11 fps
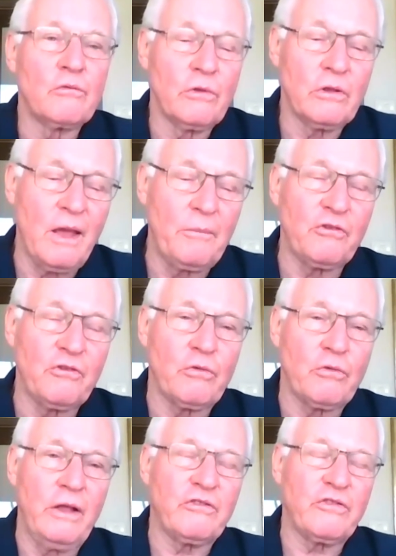
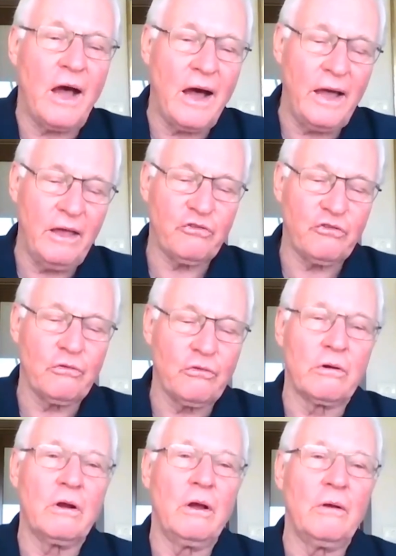demonstrates the highest
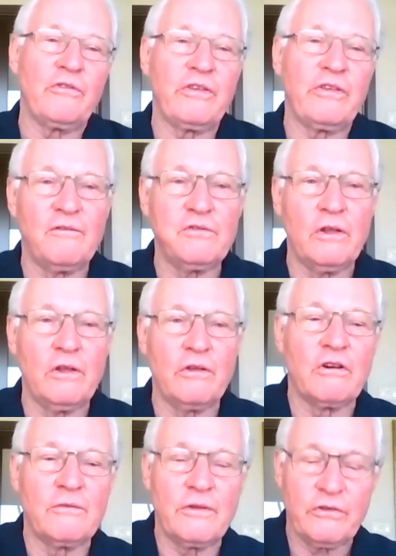order of
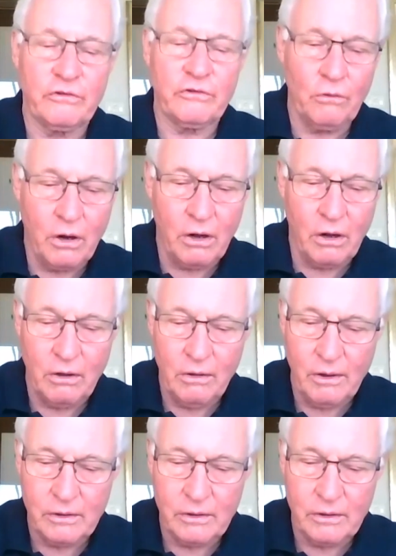selfless service to all.